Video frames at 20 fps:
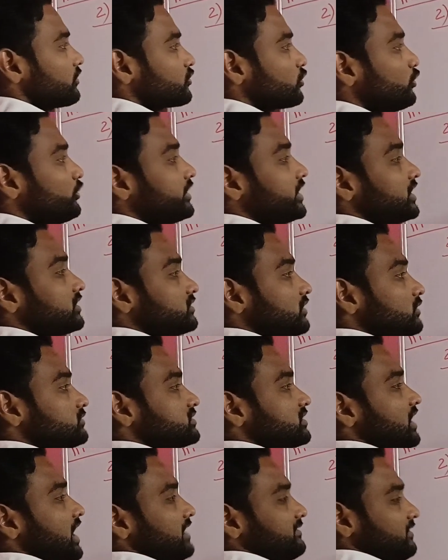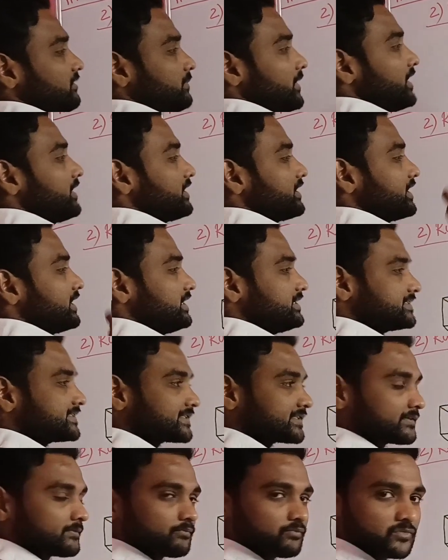20,000 alpha
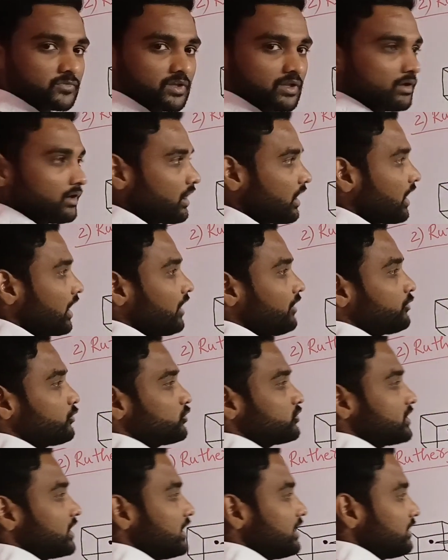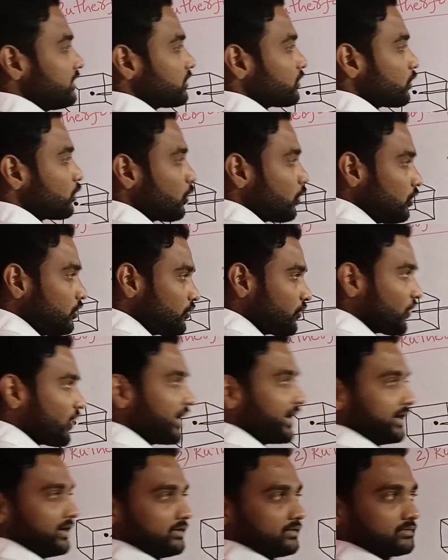particles onto the gold
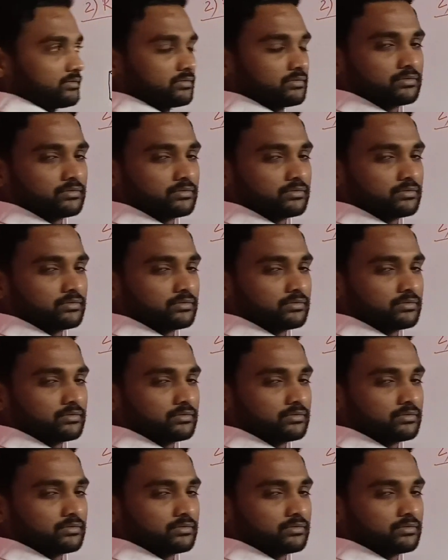foil.